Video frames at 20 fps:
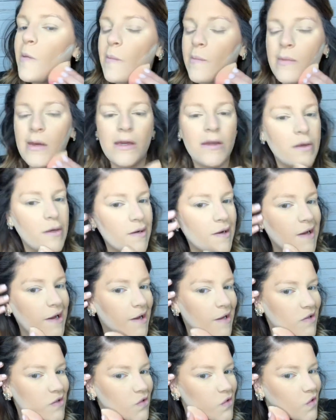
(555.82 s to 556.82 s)
make your
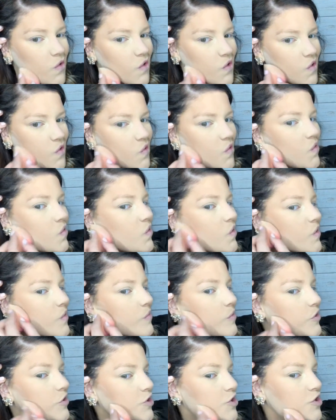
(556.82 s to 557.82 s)
contour look
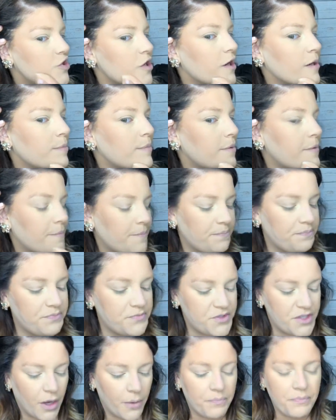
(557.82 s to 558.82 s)
more sharp.
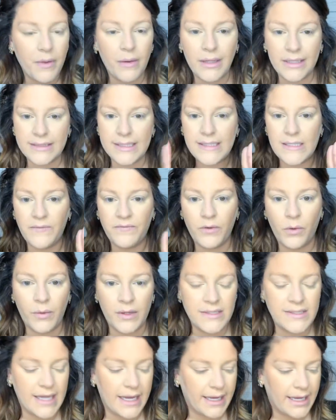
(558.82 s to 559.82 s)
So I'll let that sit for
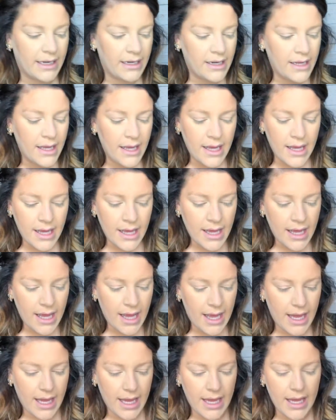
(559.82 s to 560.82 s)
1 second
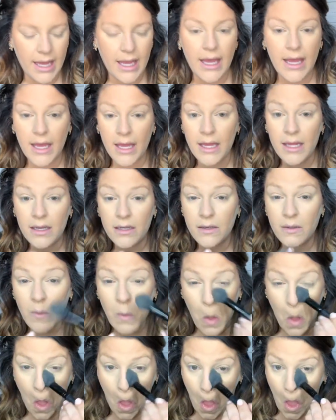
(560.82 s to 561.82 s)
and
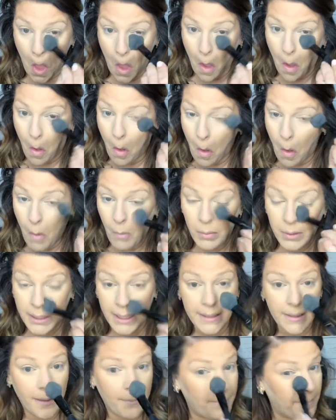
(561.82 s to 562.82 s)

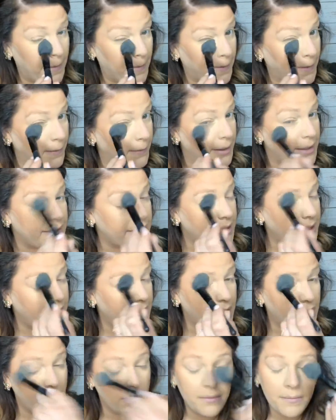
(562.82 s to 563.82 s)
blend up right
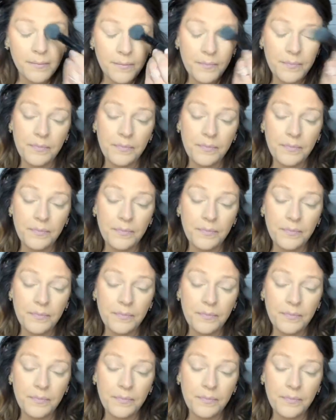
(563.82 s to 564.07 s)
here.